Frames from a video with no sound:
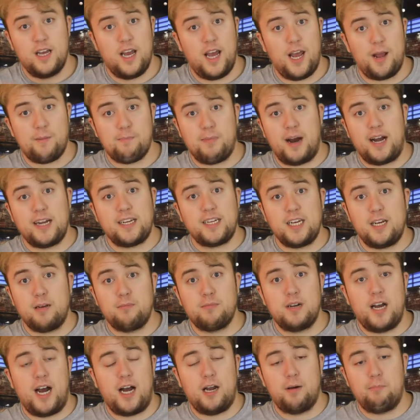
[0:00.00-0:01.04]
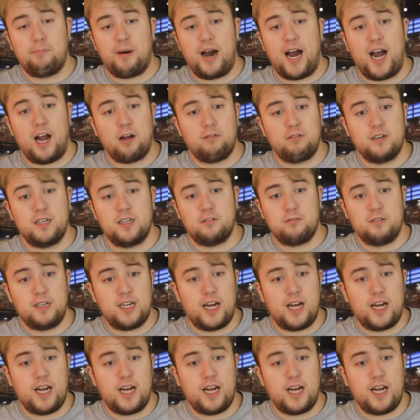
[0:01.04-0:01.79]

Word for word: hey, my team had a bye week.